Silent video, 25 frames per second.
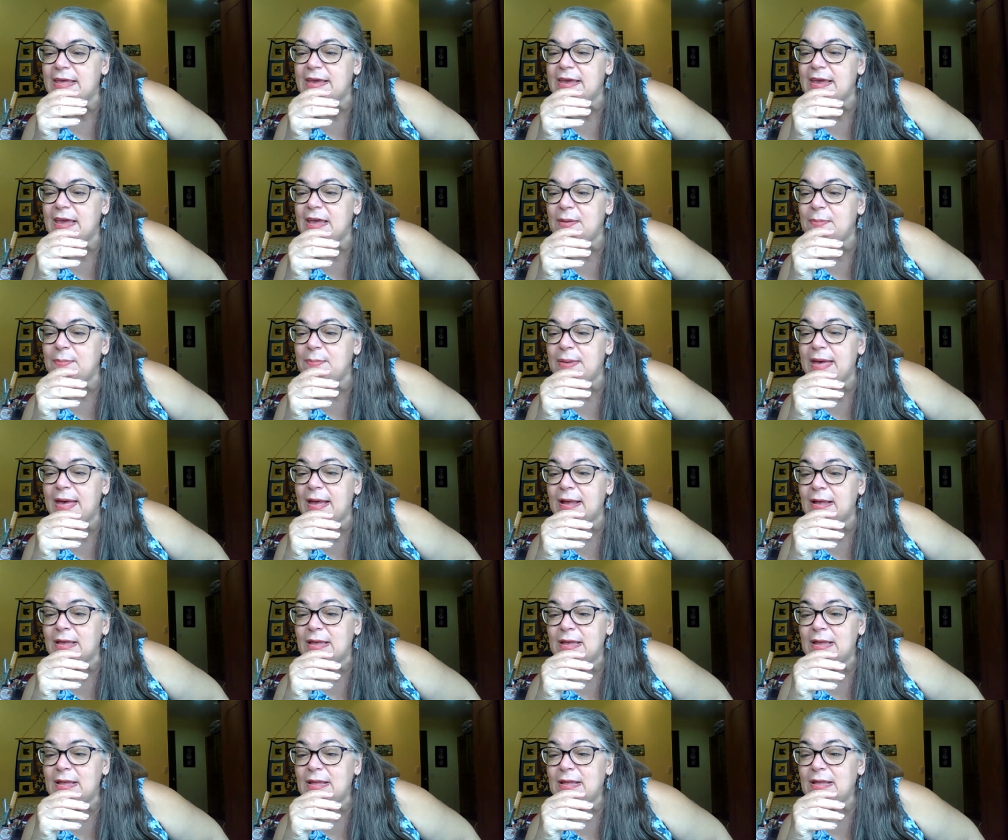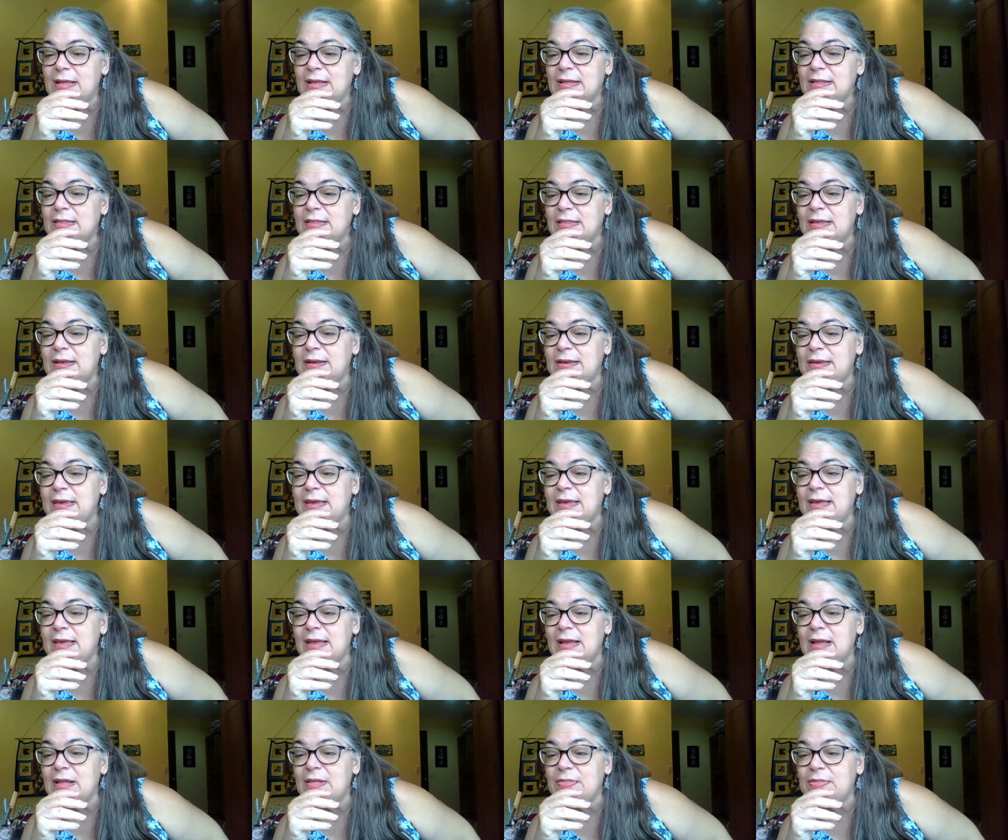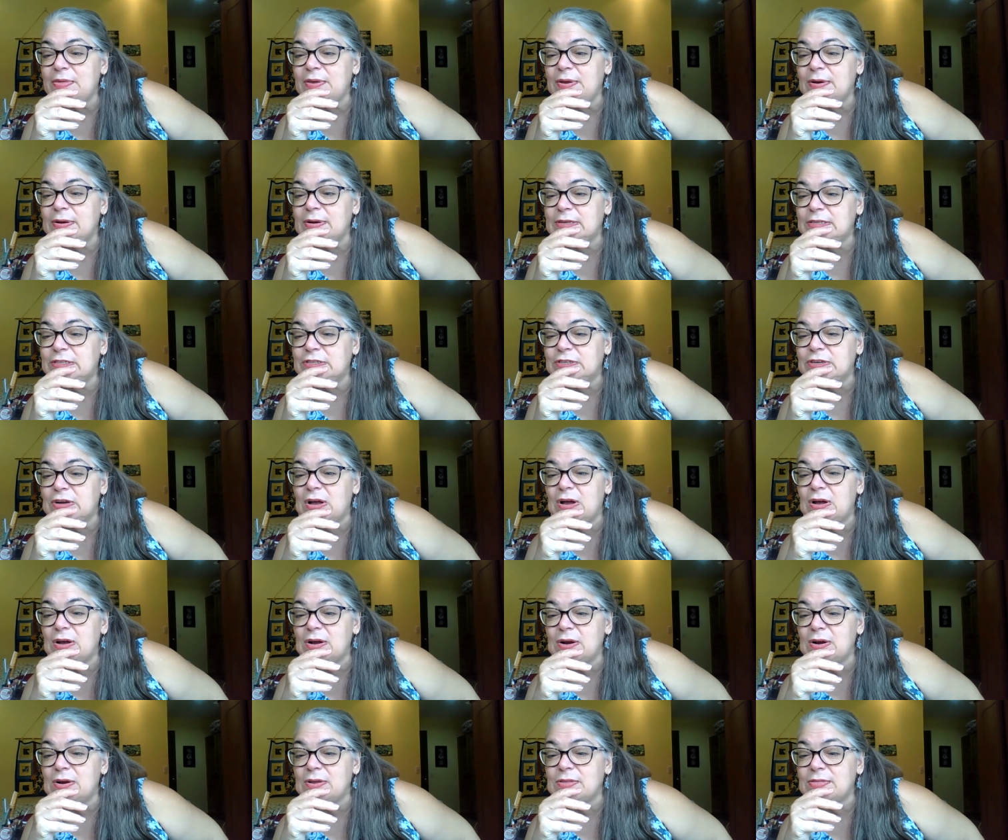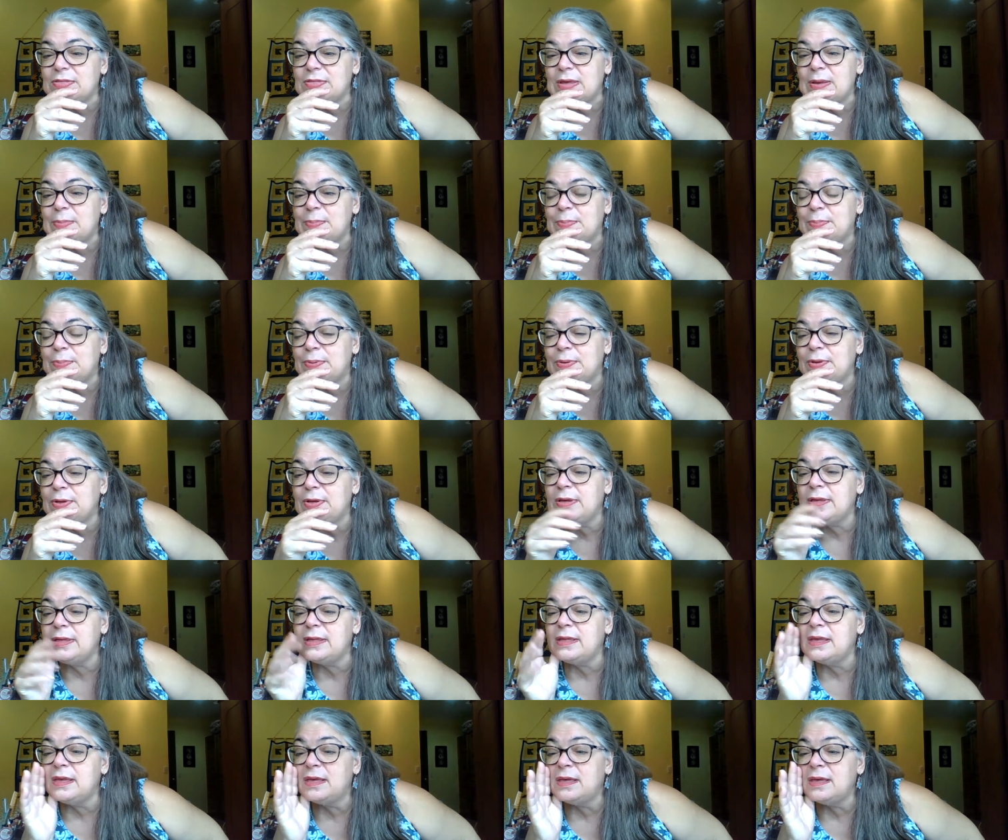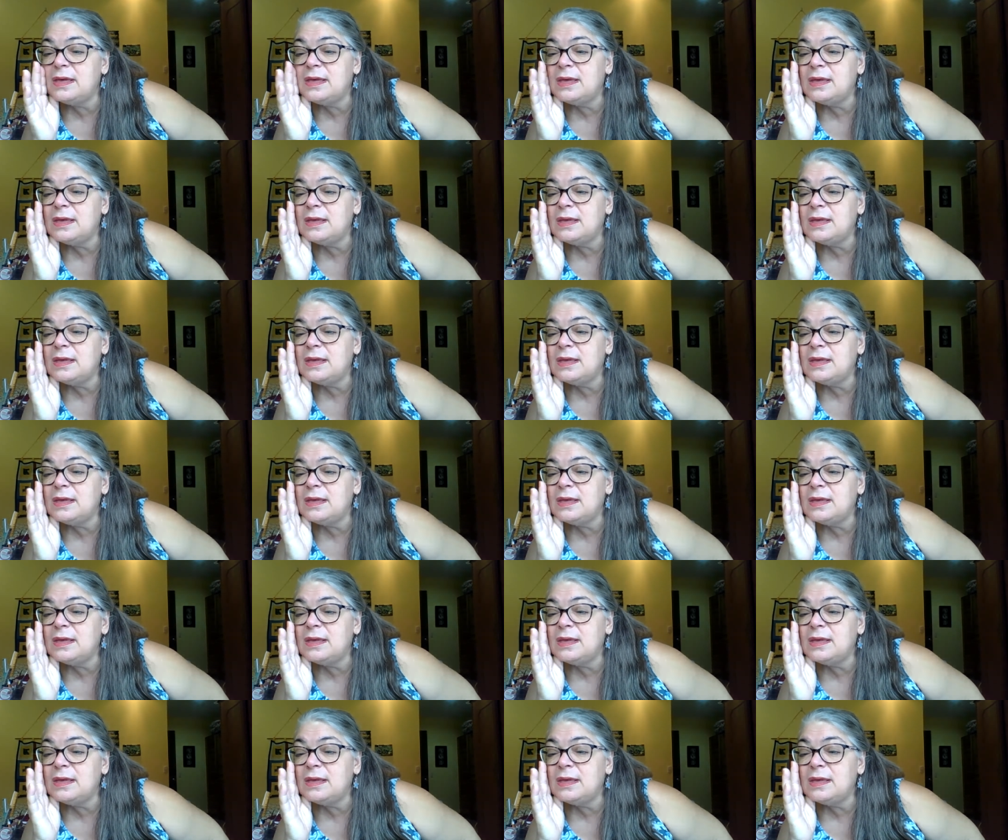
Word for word: They came back looking healthier and stronger. They put